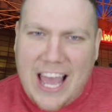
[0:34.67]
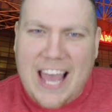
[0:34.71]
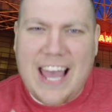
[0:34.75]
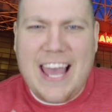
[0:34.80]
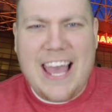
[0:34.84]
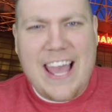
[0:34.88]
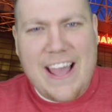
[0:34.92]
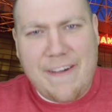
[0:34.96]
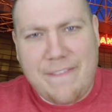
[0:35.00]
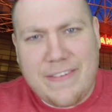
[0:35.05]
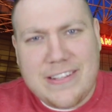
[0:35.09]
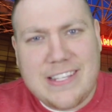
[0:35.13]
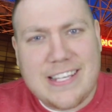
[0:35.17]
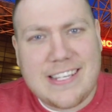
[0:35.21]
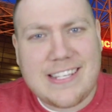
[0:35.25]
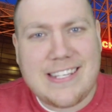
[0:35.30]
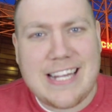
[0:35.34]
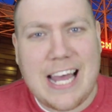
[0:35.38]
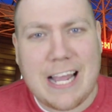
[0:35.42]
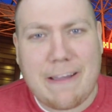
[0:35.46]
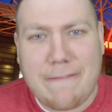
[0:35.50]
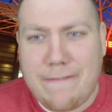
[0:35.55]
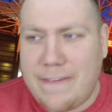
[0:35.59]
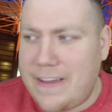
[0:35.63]
If it's a
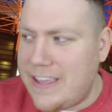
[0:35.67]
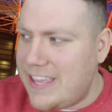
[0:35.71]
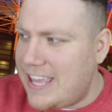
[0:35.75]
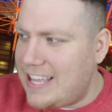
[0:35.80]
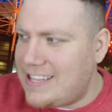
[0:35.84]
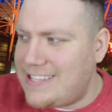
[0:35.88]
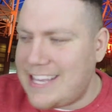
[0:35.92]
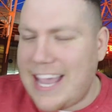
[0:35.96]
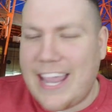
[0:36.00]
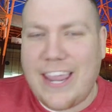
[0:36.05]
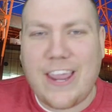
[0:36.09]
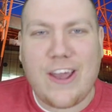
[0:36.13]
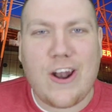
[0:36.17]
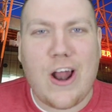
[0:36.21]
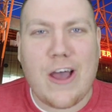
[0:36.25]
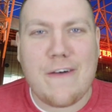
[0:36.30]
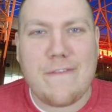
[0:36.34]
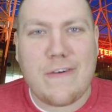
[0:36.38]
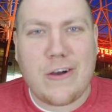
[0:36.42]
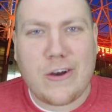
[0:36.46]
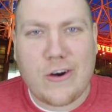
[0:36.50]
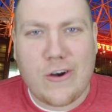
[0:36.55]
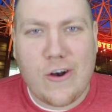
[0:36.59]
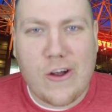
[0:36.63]
snug fit, you take it
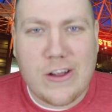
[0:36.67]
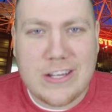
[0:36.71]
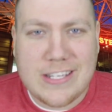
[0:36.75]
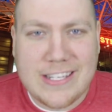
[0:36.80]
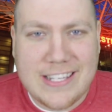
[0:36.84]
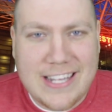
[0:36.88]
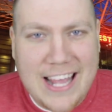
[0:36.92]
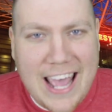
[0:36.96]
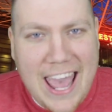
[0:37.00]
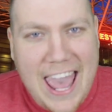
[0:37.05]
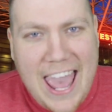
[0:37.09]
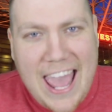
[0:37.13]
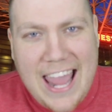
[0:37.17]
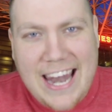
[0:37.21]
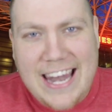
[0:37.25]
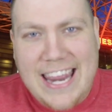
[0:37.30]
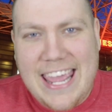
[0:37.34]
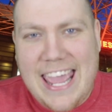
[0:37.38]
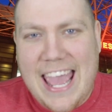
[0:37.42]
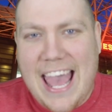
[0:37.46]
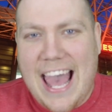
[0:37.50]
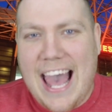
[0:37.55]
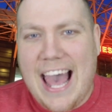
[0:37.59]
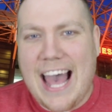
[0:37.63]
over across
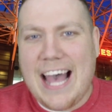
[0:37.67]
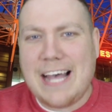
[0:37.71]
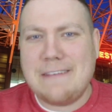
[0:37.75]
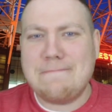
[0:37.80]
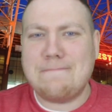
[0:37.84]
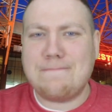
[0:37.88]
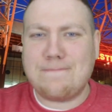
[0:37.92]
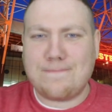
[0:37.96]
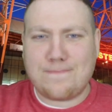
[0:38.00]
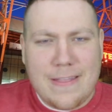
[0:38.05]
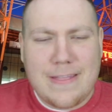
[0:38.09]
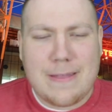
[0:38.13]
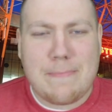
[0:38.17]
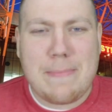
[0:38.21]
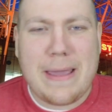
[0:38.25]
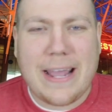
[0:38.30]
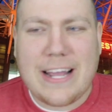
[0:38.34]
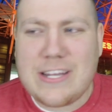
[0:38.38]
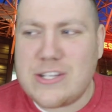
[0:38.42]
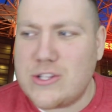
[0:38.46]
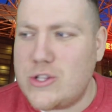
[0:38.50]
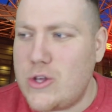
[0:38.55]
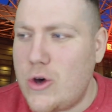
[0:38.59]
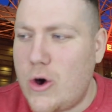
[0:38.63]
the
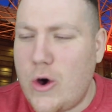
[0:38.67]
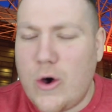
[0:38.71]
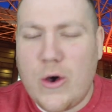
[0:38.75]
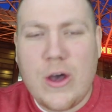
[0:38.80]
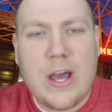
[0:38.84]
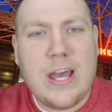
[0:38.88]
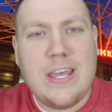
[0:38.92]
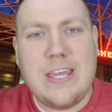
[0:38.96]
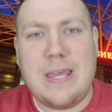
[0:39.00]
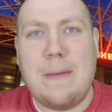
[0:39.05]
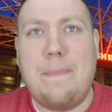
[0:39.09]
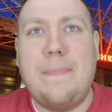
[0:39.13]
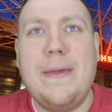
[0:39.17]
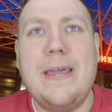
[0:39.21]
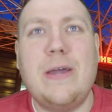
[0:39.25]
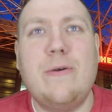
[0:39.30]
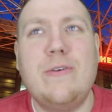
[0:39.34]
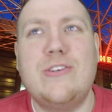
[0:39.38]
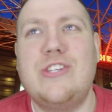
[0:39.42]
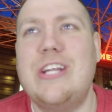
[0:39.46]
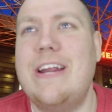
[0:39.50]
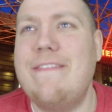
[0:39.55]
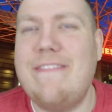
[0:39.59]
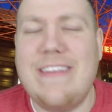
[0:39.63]
mega store, you pick
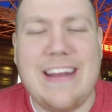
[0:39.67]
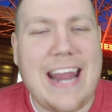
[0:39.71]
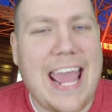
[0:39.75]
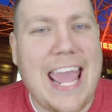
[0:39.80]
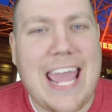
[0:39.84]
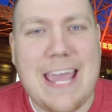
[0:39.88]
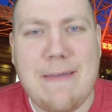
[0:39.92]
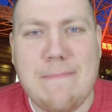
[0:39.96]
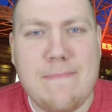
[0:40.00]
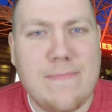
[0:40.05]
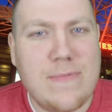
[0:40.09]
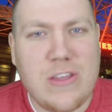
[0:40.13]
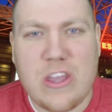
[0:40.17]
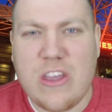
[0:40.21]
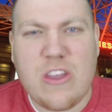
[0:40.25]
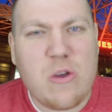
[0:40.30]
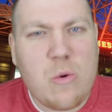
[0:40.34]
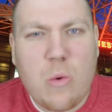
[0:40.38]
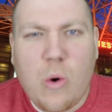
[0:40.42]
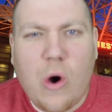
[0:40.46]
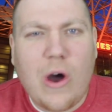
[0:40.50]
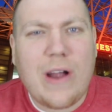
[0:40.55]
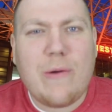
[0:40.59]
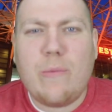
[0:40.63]
whichever name
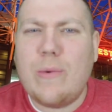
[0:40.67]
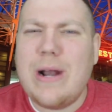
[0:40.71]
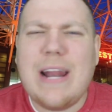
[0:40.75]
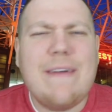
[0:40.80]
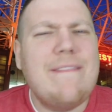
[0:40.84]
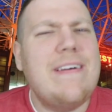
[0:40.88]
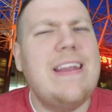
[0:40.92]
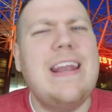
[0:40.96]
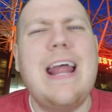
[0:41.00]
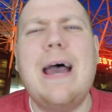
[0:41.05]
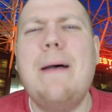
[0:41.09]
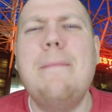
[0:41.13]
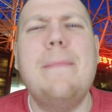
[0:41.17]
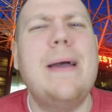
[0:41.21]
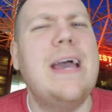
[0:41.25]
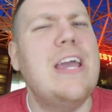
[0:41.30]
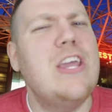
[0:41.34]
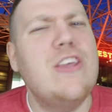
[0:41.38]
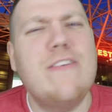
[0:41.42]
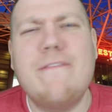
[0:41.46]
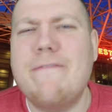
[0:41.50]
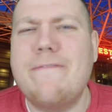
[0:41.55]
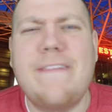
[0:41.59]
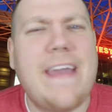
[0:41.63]
you want, whatever number
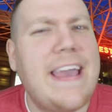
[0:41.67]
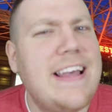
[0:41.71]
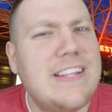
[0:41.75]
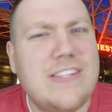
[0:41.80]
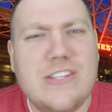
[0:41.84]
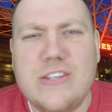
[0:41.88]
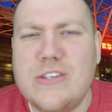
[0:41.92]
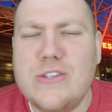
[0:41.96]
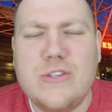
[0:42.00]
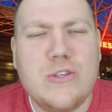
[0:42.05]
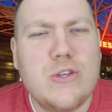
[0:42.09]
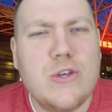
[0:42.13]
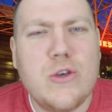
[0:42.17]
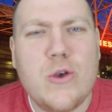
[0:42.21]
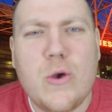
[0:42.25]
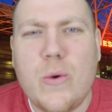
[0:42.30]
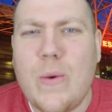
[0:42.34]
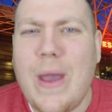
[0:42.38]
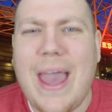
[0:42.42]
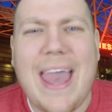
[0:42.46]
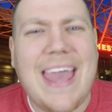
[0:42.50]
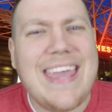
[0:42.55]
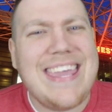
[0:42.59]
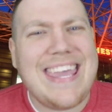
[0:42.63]
fancies
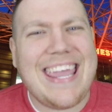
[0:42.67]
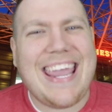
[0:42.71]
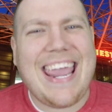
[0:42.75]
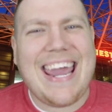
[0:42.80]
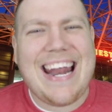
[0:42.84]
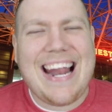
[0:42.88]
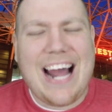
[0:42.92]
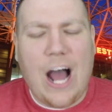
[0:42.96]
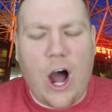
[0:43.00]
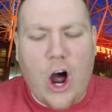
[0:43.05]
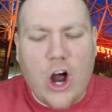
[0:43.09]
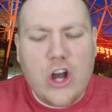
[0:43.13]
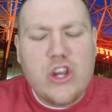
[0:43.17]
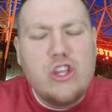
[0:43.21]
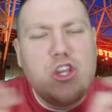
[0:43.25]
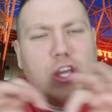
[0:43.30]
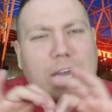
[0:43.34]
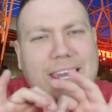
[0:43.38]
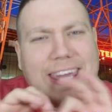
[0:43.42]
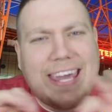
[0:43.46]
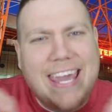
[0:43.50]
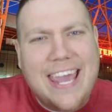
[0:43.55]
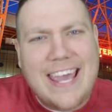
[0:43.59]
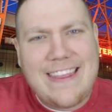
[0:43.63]
you, you get it on
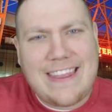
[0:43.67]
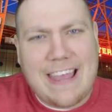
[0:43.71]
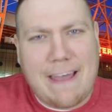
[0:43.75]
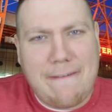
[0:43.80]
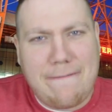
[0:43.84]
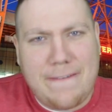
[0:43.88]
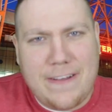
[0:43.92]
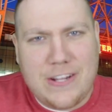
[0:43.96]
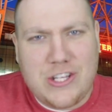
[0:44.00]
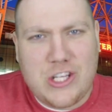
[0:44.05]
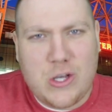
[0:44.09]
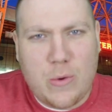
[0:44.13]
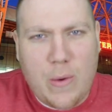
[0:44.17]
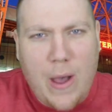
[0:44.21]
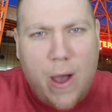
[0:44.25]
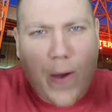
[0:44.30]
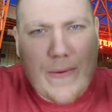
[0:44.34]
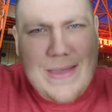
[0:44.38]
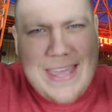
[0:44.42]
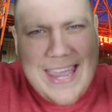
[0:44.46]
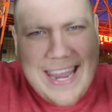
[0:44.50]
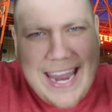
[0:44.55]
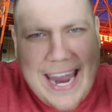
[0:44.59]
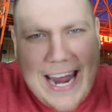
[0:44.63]
your kit that fits you
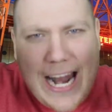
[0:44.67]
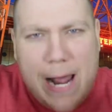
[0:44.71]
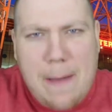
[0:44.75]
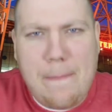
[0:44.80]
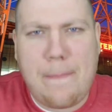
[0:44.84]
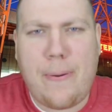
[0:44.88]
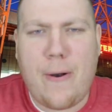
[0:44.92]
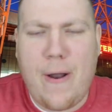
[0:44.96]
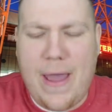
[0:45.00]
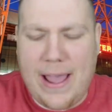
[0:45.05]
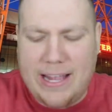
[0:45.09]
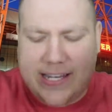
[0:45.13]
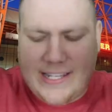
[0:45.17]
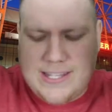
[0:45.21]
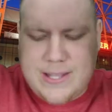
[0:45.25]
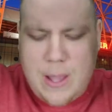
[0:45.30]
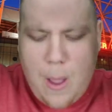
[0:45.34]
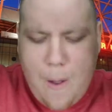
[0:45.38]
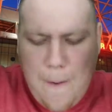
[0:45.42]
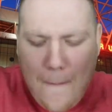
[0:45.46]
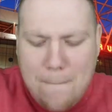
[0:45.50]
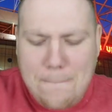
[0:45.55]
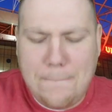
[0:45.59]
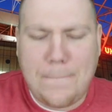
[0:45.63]
well, you get it pressed,
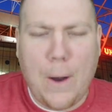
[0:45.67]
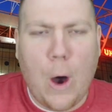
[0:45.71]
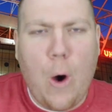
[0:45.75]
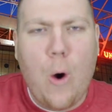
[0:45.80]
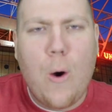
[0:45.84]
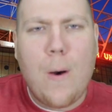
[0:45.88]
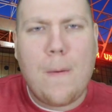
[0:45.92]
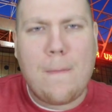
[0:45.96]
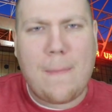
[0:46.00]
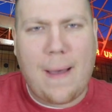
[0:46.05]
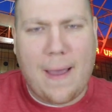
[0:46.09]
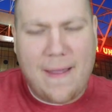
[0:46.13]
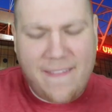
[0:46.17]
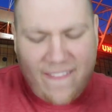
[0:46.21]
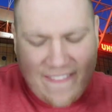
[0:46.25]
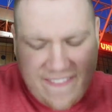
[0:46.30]
boom,